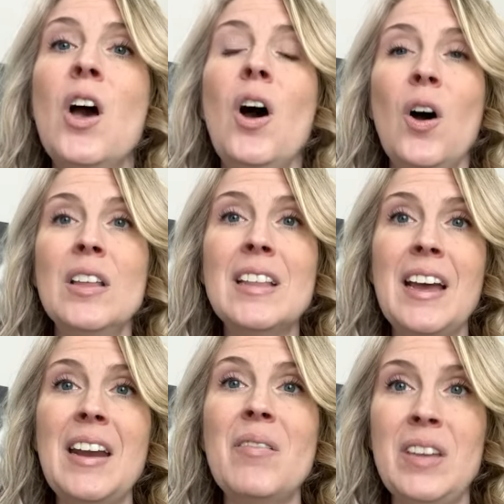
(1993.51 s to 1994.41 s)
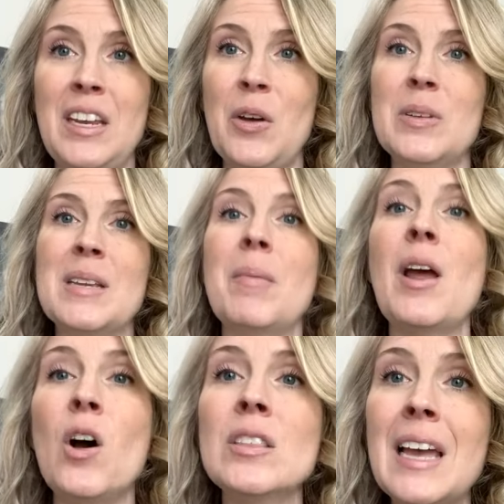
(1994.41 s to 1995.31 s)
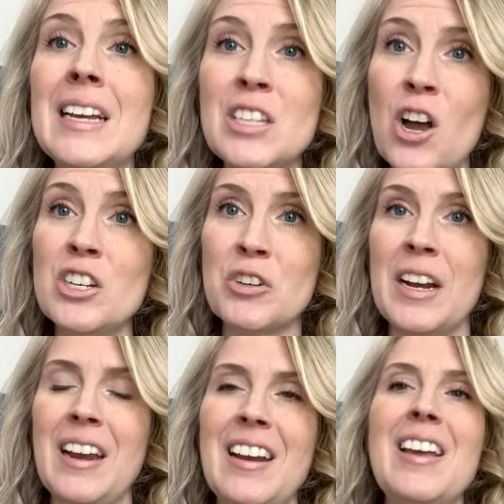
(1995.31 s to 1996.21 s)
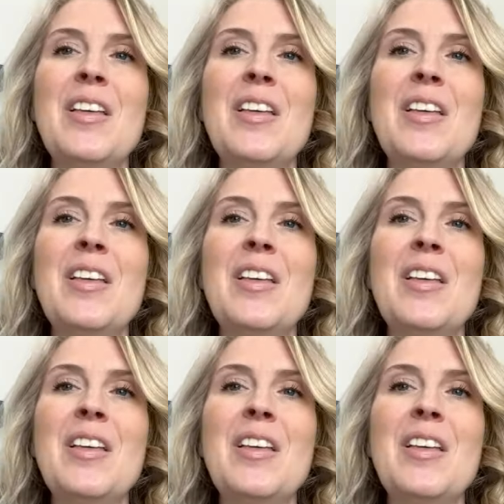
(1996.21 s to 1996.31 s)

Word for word: online videos and my online dog training